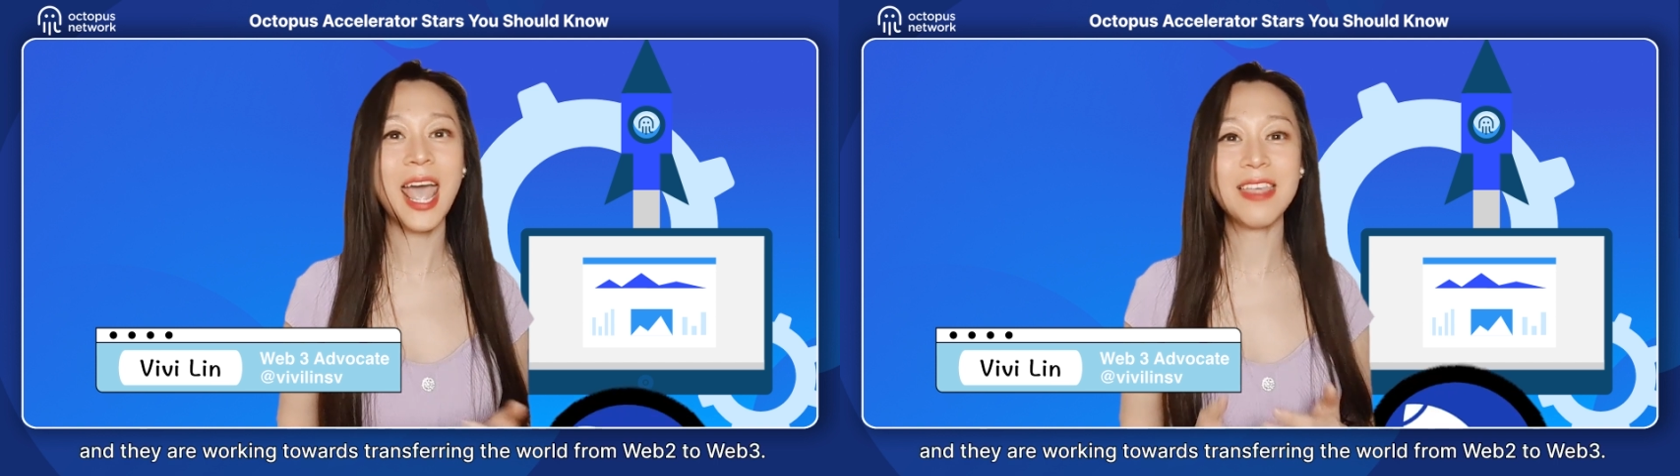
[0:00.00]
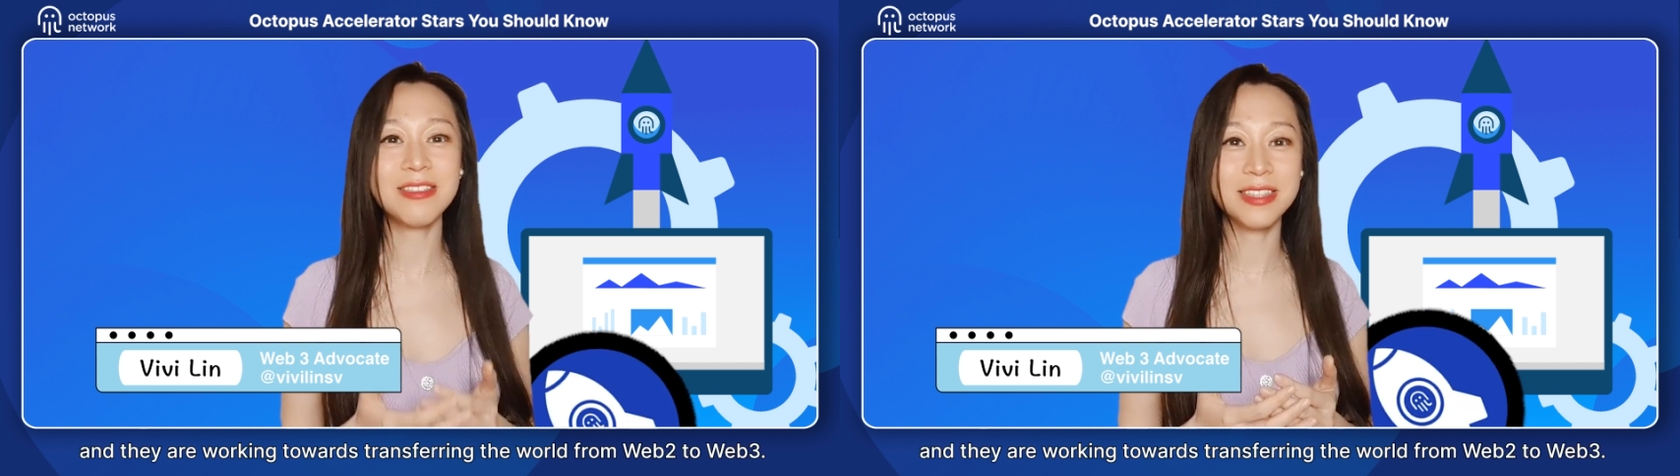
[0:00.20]

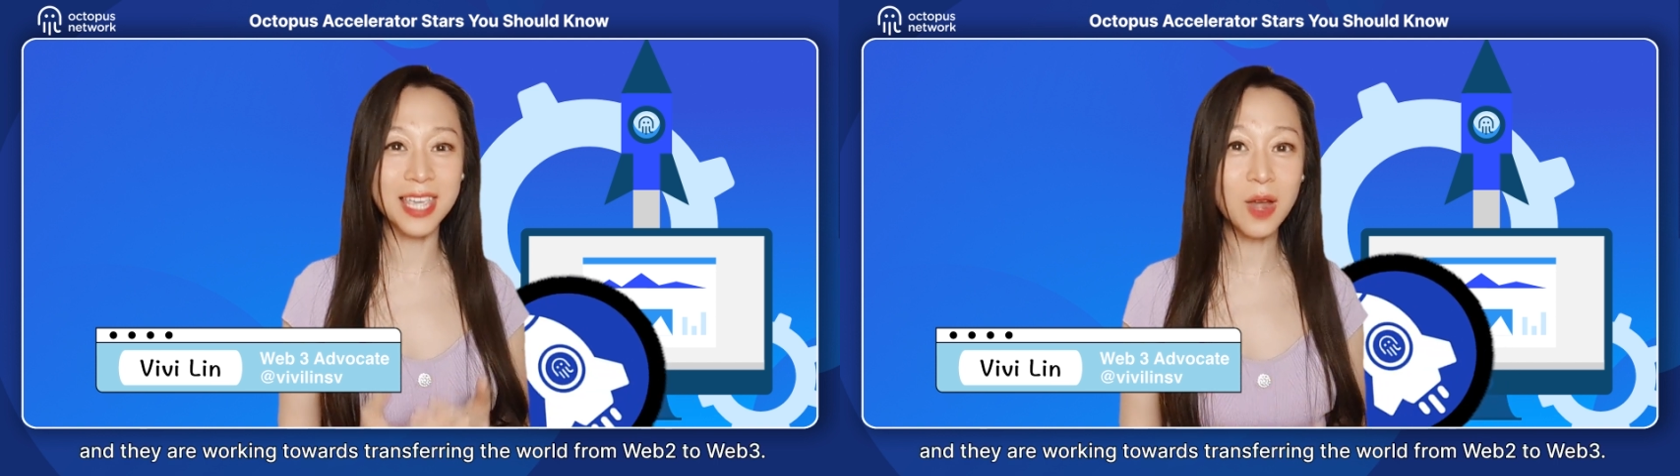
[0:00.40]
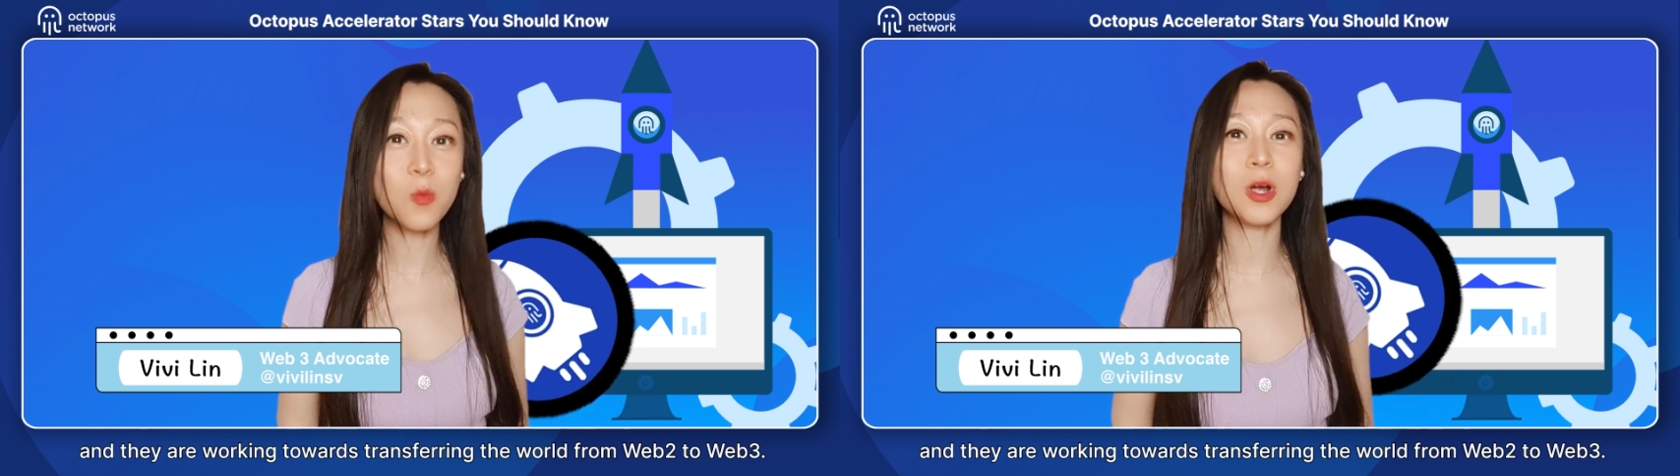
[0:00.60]
And
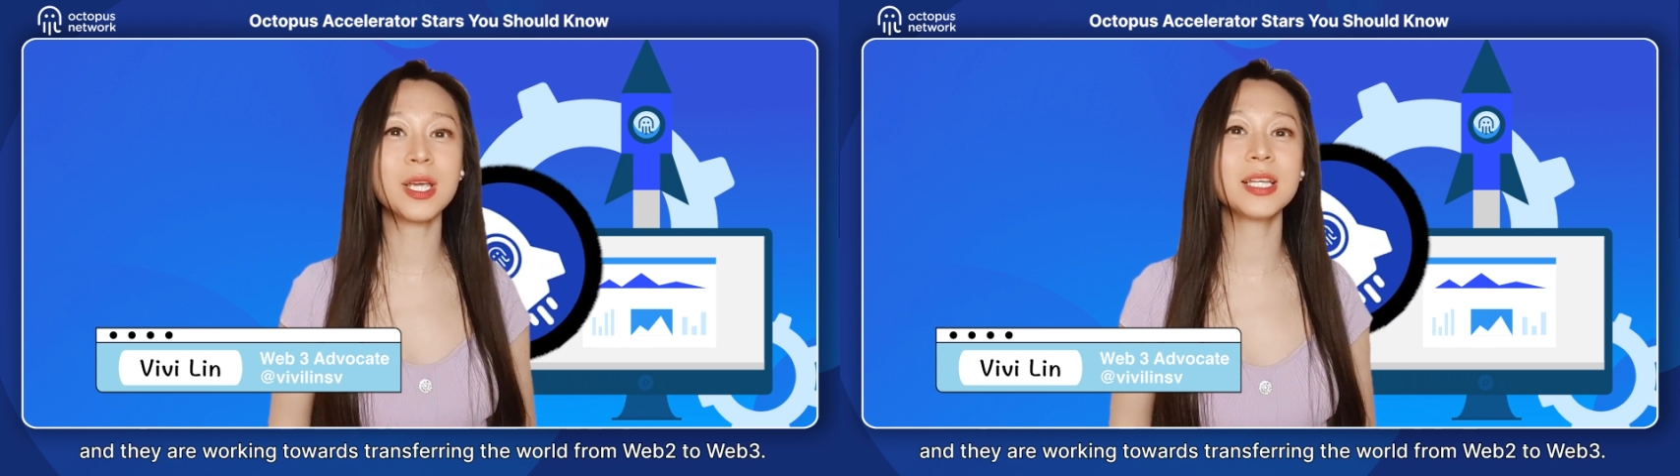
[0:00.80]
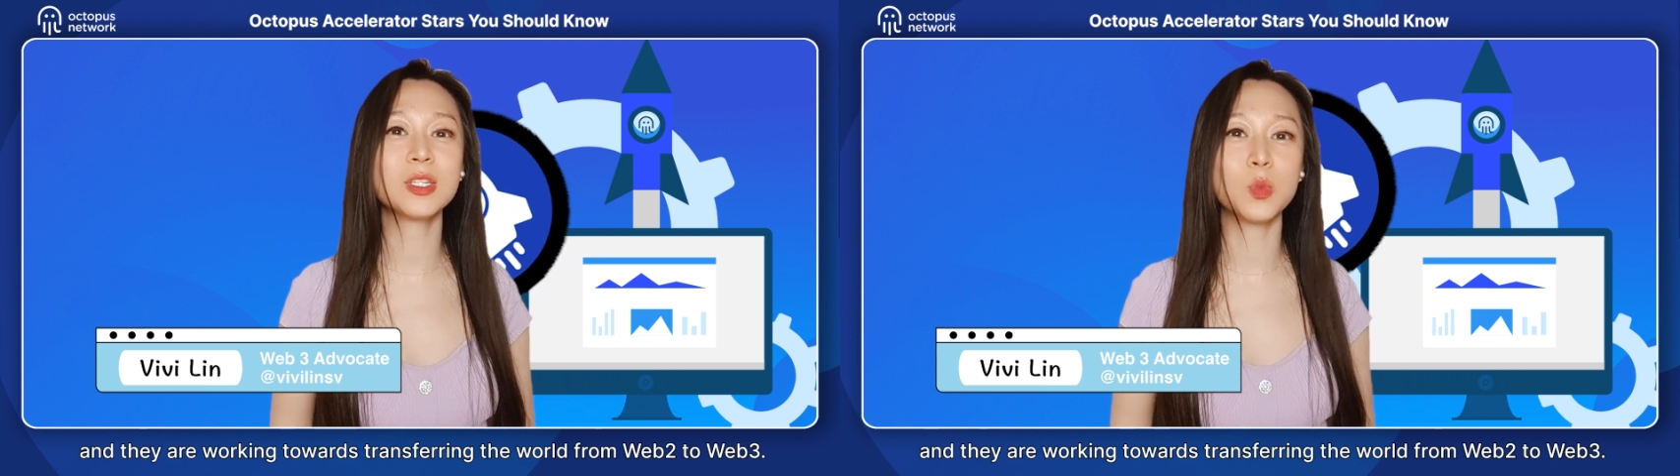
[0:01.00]
they're
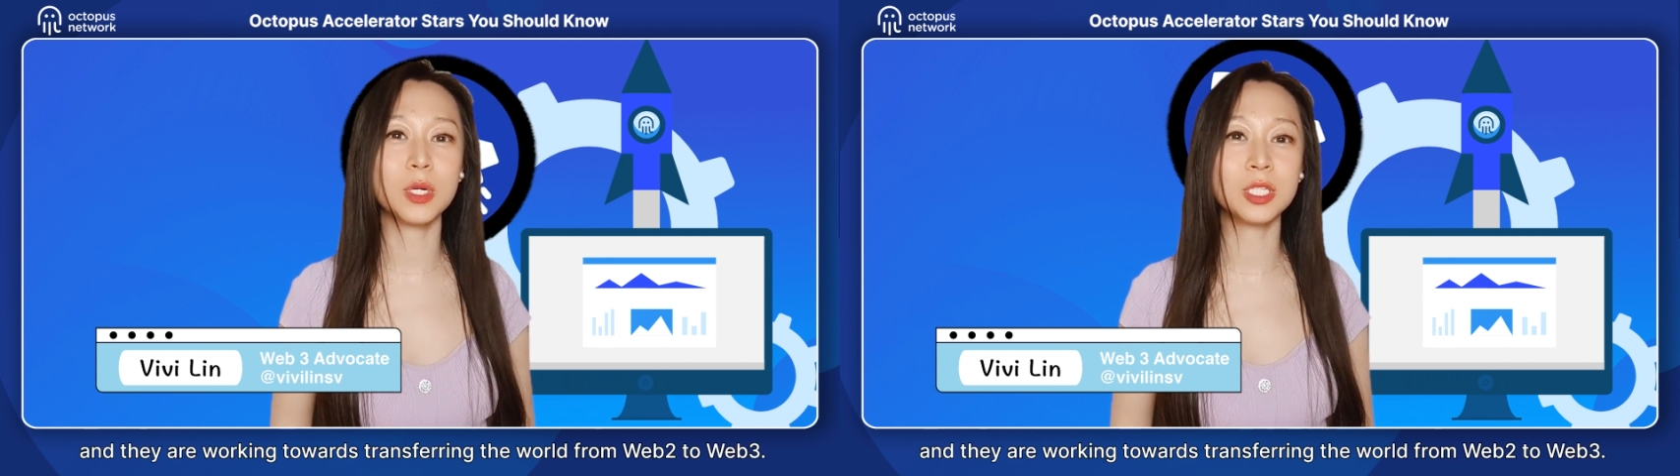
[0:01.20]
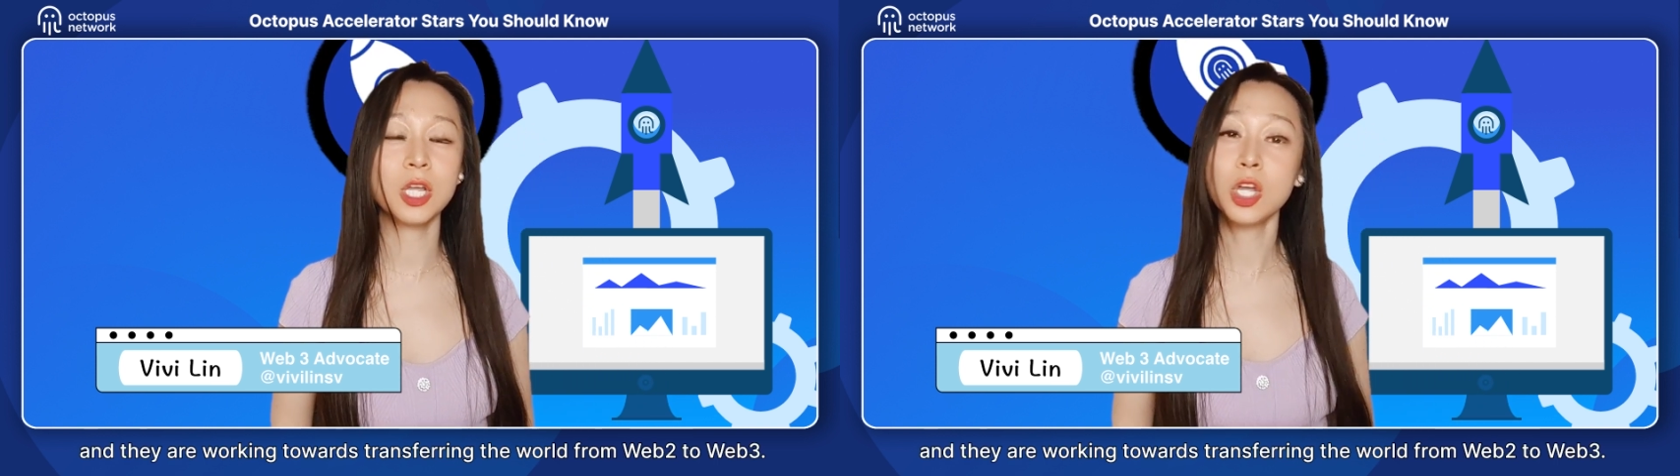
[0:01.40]
working
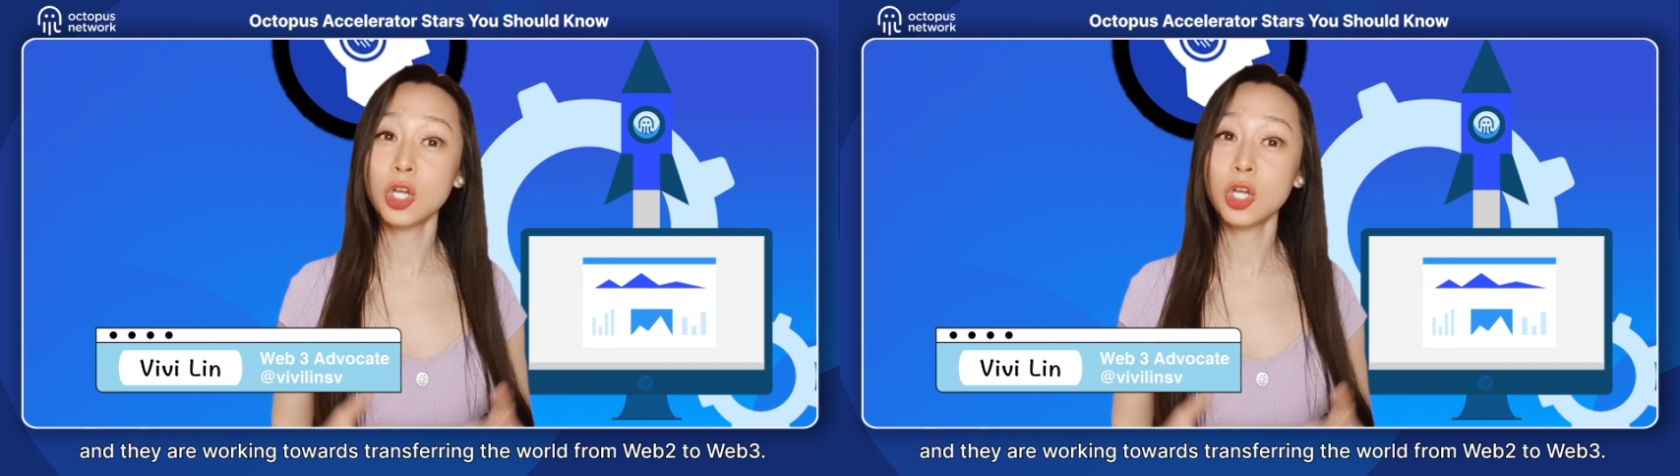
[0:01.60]
towards